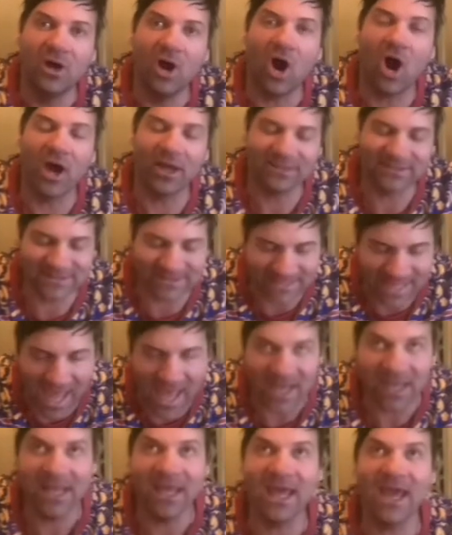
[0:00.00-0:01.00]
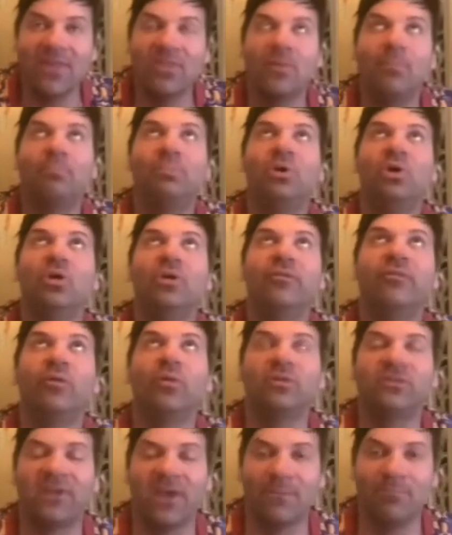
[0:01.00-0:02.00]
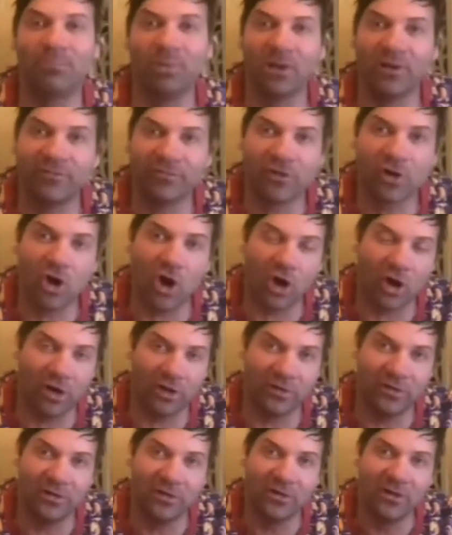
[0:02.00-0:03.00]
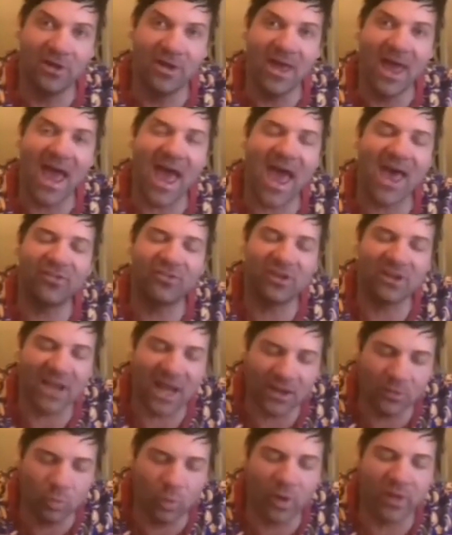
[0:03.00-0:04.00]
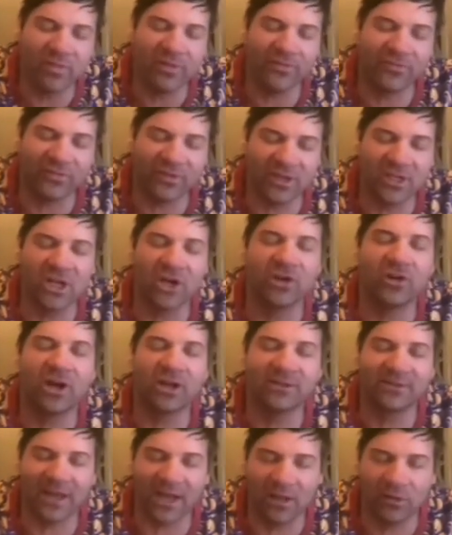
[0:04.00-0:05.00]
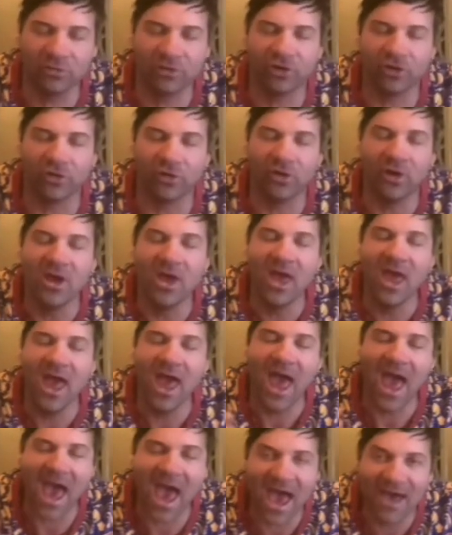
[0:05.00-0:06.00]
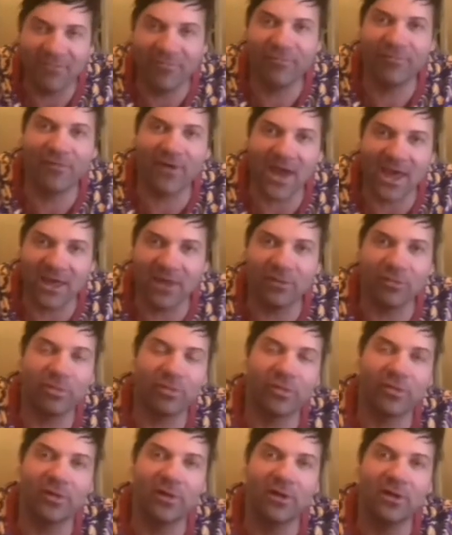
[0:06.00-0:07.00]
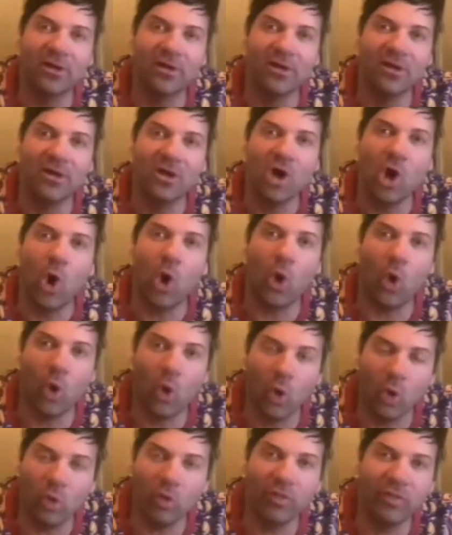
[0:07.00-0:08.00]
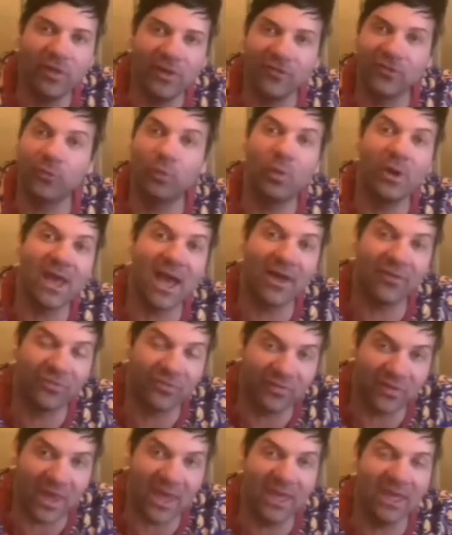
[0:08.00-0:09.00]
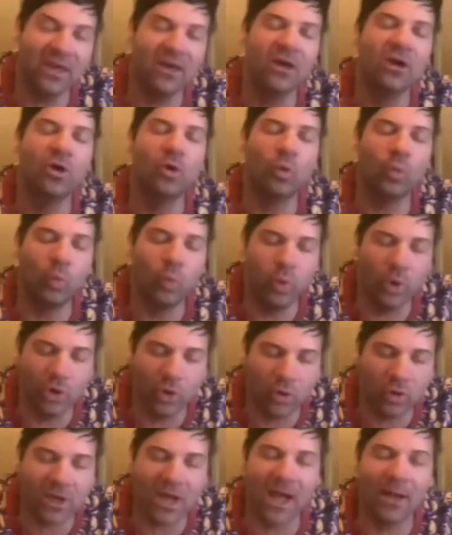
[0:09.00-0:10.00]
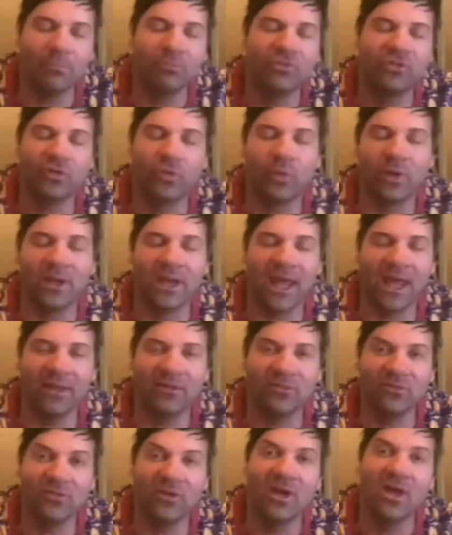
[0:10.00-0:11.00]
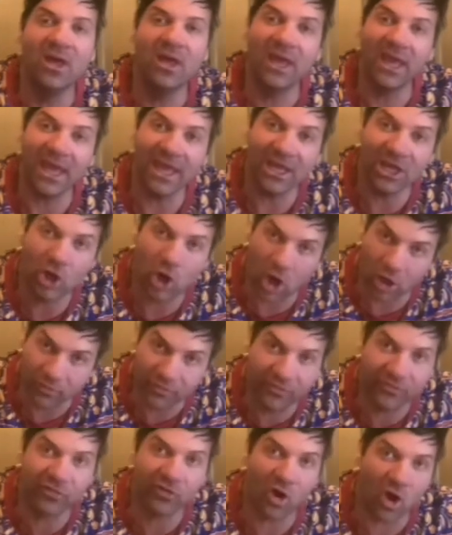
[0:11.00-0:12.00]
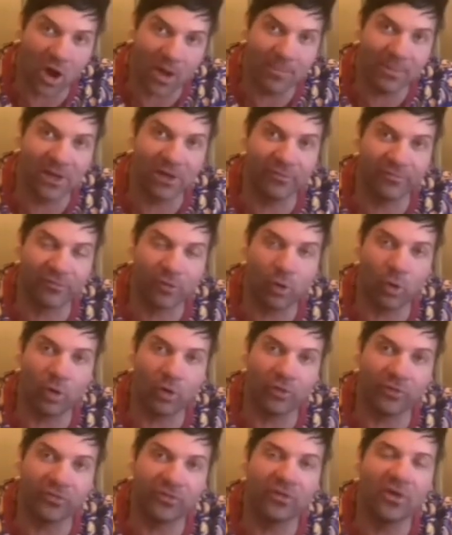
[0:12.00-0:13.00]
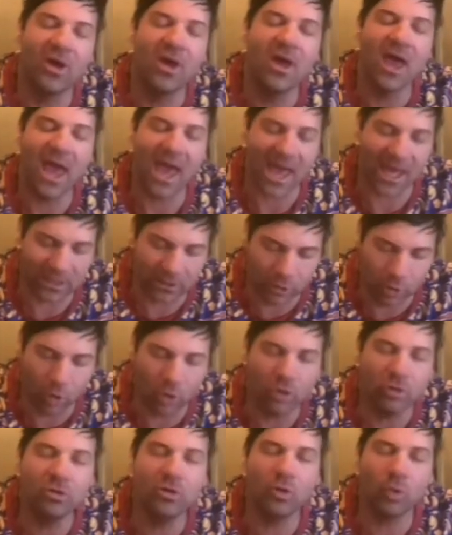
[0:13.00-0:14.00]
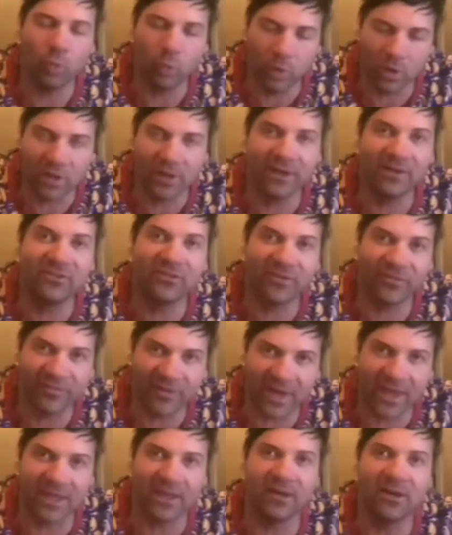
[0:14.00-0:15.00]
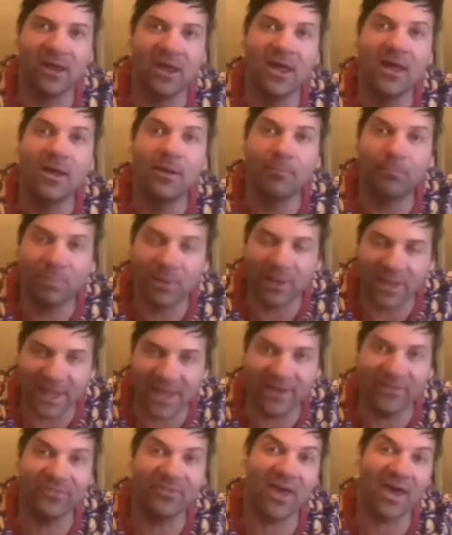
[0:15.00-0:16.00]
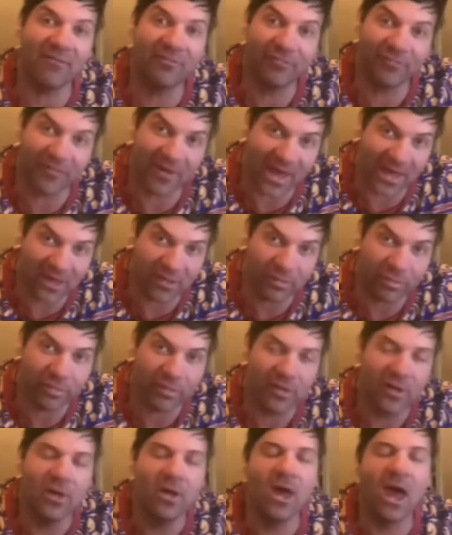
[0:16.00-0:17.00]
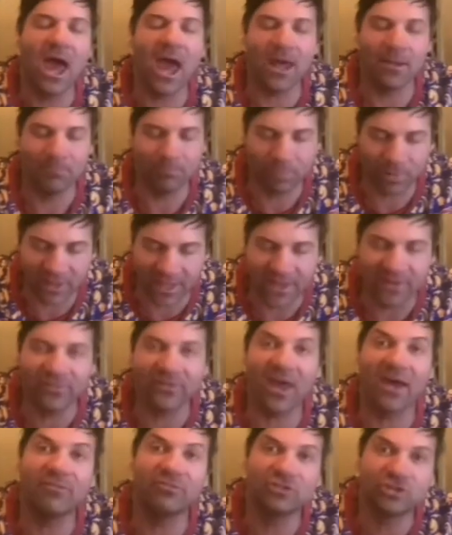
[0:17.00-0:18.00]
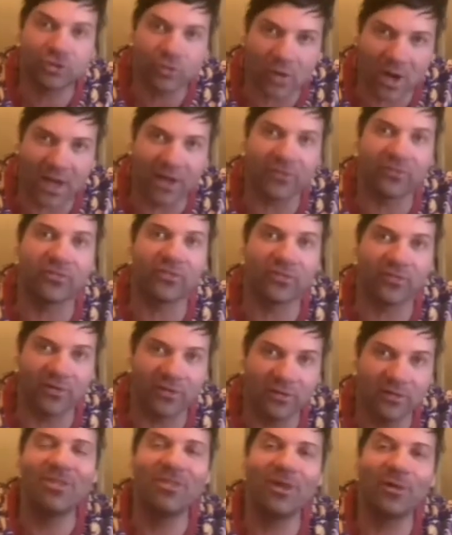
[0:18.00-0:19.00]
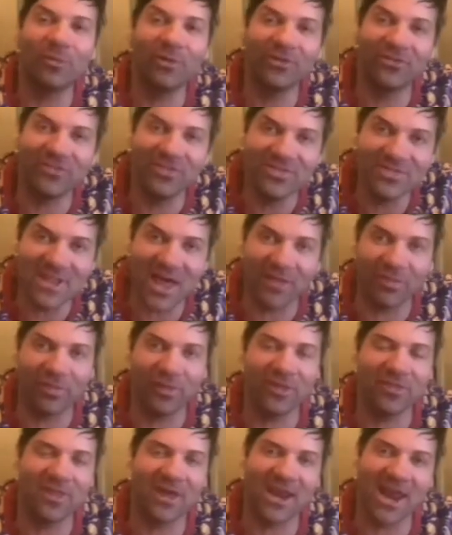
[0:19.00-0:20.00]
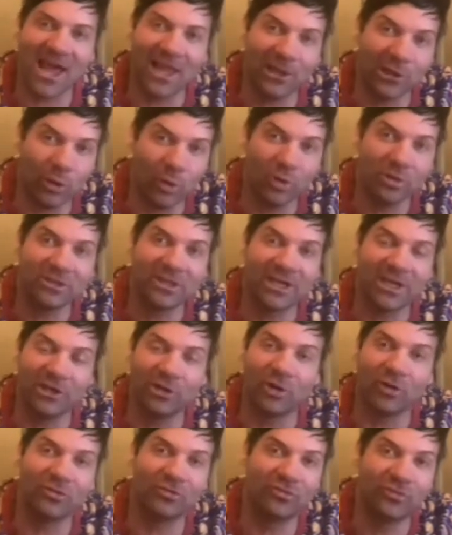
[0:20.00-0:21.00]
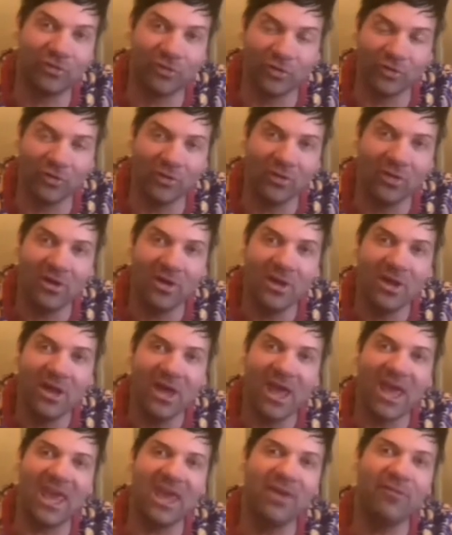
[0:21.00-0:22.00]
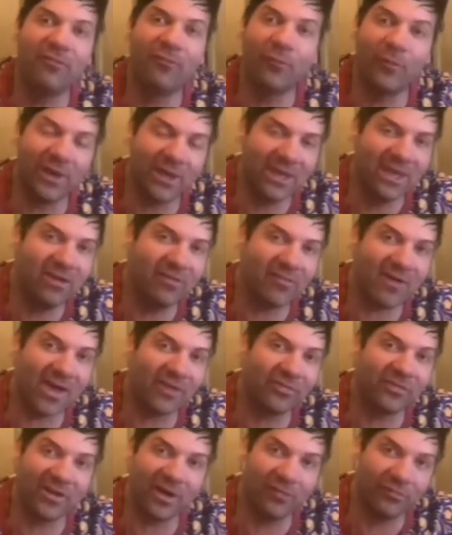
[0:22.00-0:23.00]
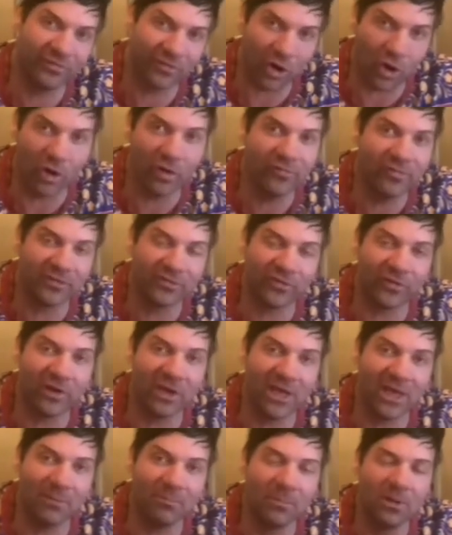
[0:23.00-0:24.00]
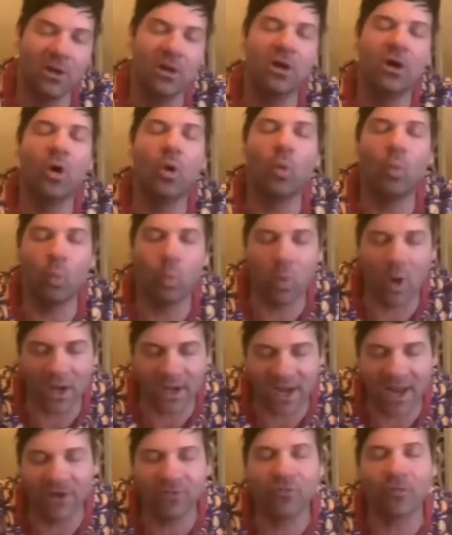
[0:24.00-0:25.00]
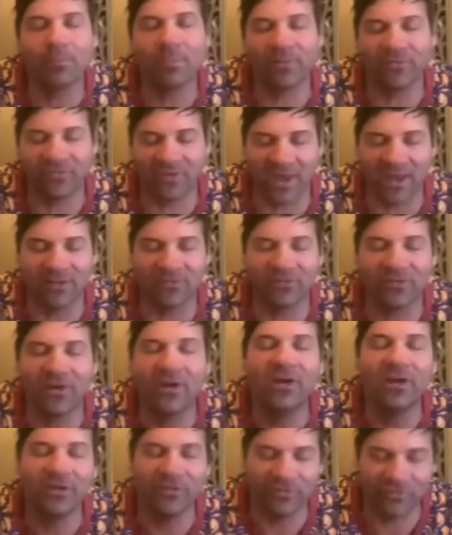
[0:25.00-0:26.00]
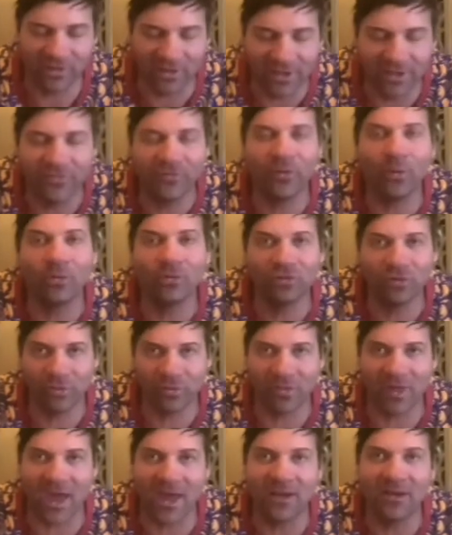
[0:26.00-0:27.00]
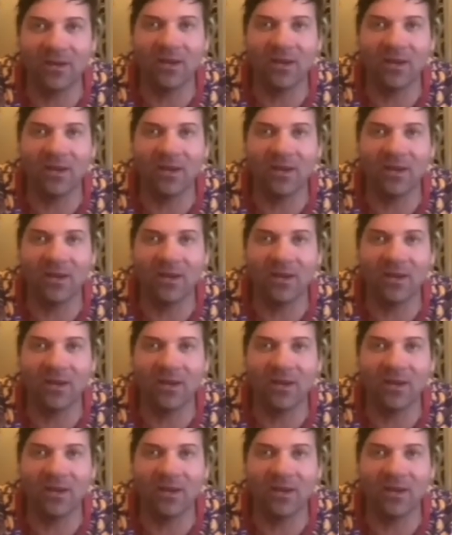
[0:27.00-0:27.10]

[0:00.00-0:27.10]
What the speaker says: I stand here in the beautiful temple of God as an unworthy sinner, and I tell you, have faith. All this we are seeing will come to an end. In God's timing, of course, our Lord will intervene. Please have faith and please have trust. There is nothing that our Lord cannot do if we give ourselves over to Him 100%. So let's all do that.